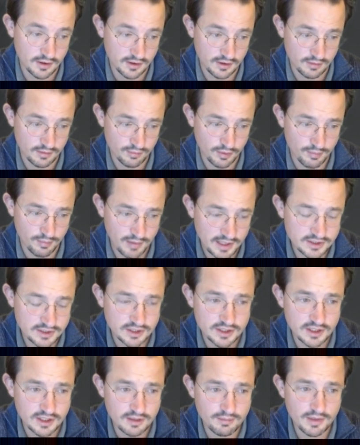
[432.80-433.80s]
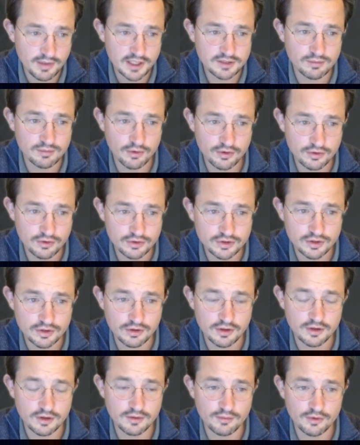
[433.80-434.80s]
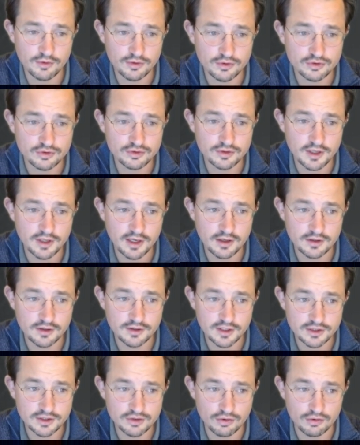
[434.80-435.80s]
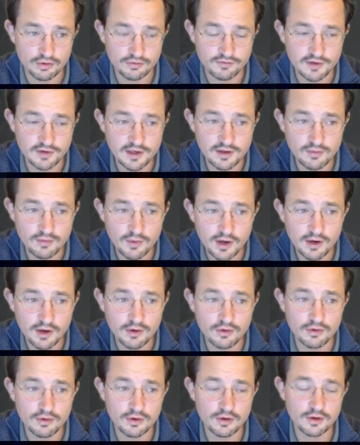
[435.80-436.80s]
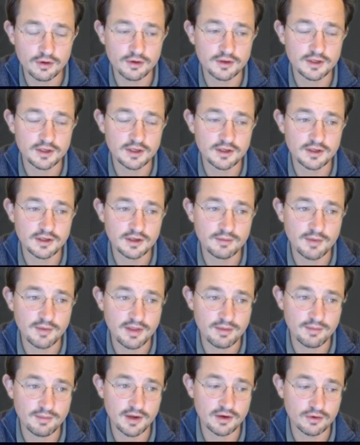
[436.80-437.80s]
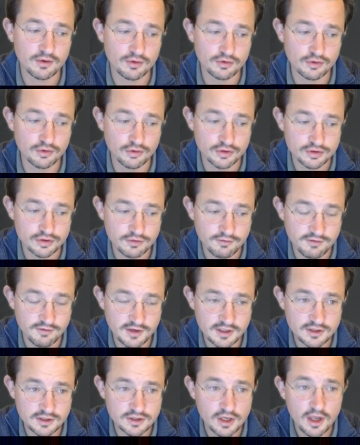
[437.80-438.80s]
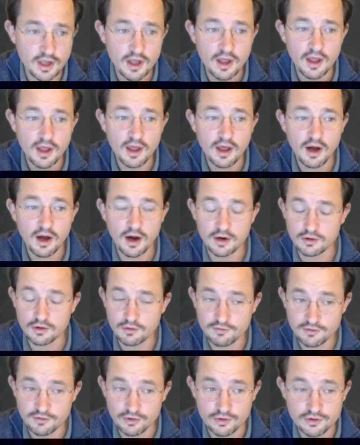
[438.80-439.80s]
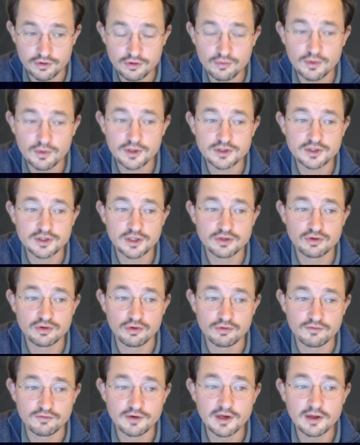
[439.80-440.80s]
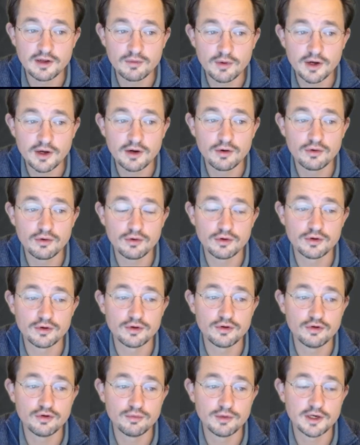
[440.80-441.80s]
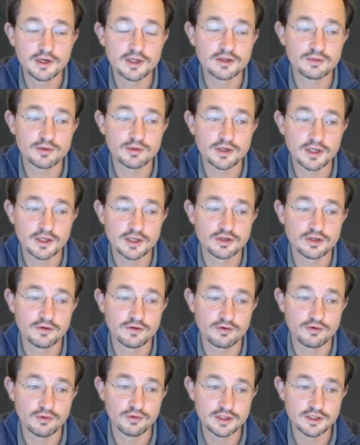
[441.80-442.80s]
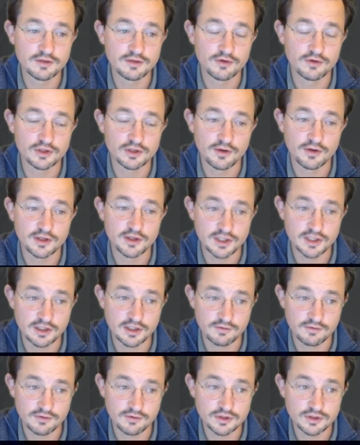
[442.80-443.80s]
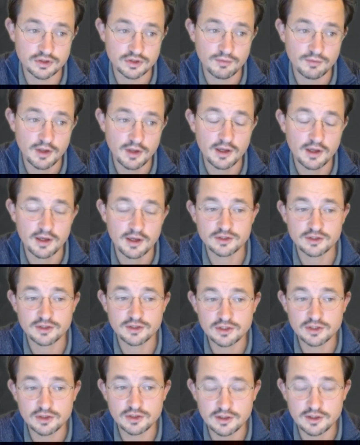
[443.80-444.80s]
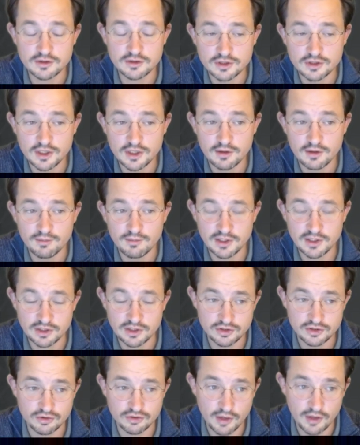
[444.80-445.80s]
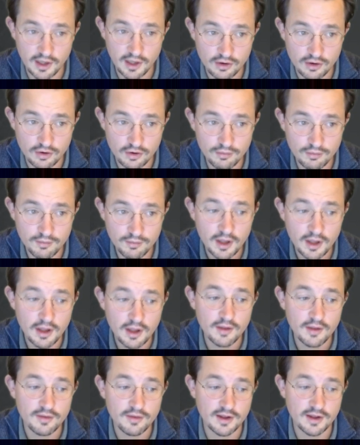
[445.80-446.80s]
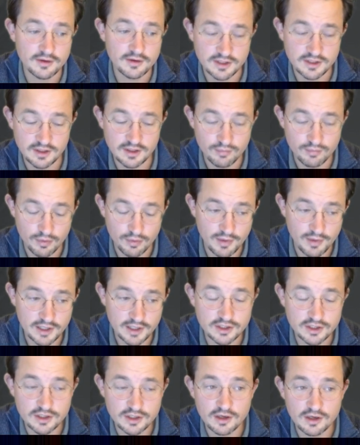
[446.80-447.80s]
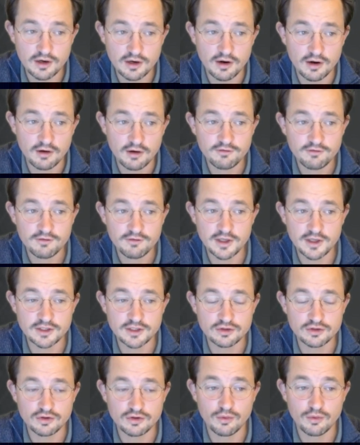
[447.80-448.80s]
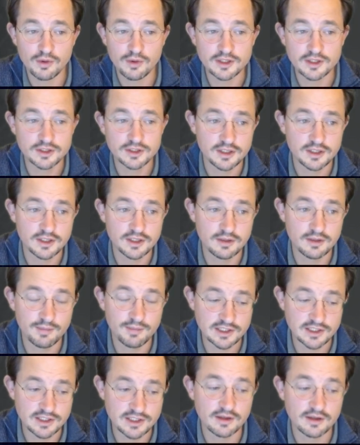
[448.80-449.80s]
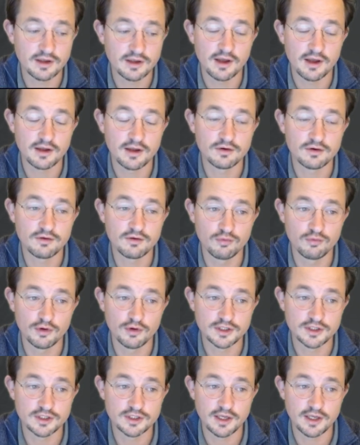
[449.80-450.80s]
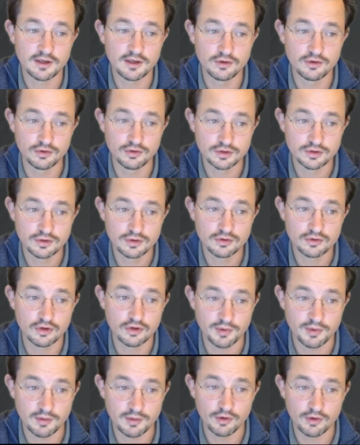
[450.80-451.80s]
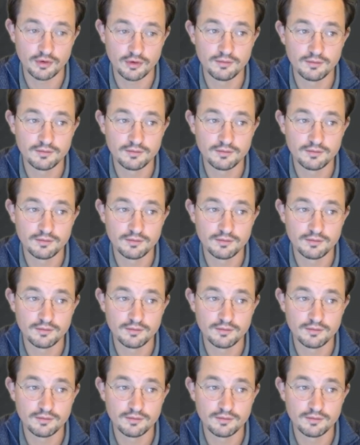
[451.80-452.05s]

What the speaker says: perplexity-based models, so the models that score really well on the mathematical goodness of fit, are often not the ones that score really well on human interpretation of cohesiveness and distinctiveness. And so that's an interesting message to take home, that the perplexity graph isn't always the best indicator of what is a good topic model.